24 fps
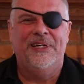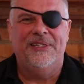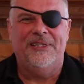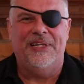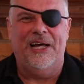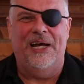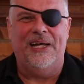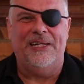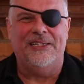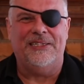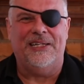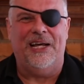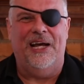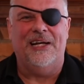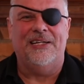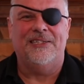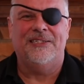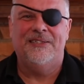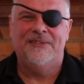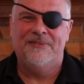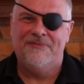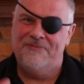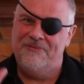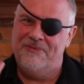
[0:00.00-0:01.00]
Thanks,
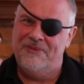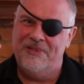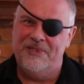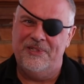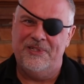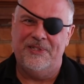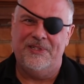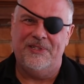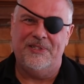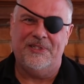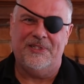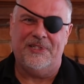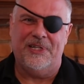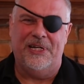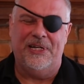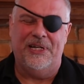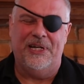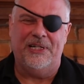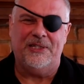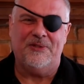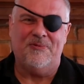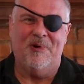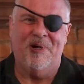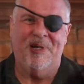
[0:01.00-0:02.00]
guys. See you
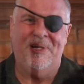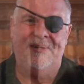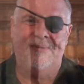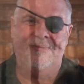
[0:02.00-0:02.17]
next week.